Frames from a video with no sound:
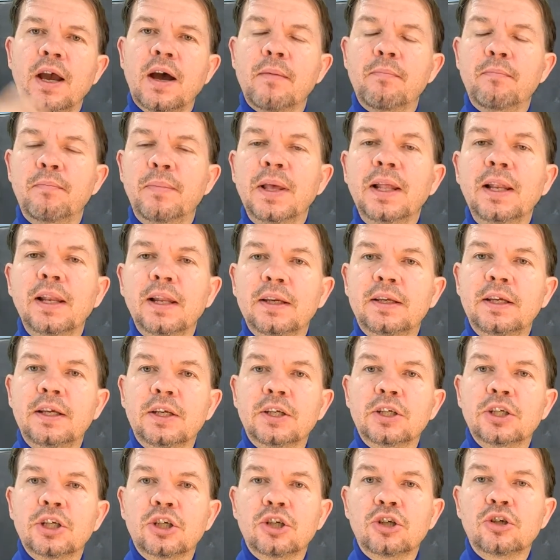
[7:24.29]
ability
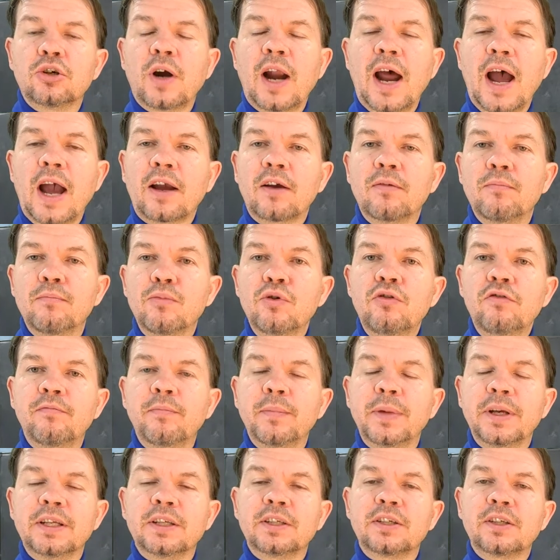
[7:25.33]
to track
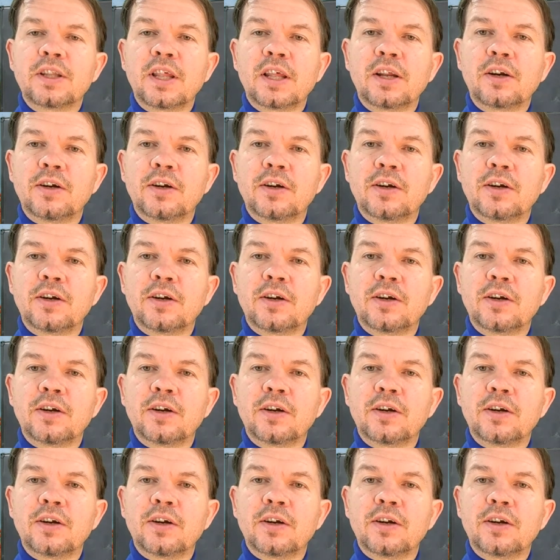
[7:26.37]
movements that